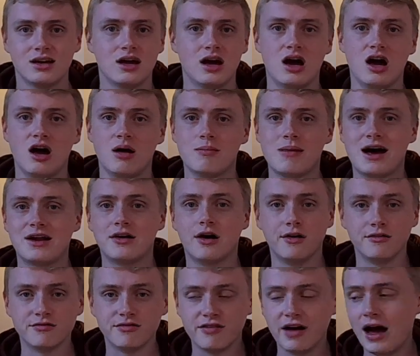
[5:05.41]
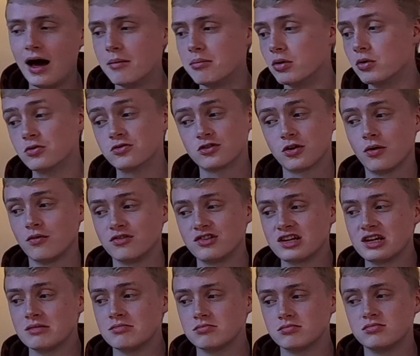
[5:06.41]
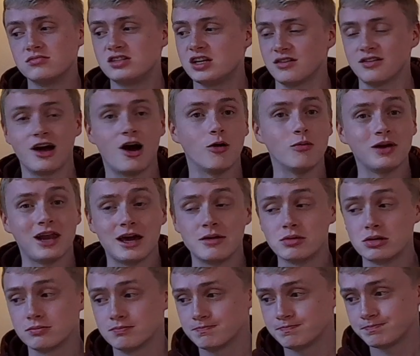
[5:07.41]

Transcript: and unfair, but also obviously didn't help Labour.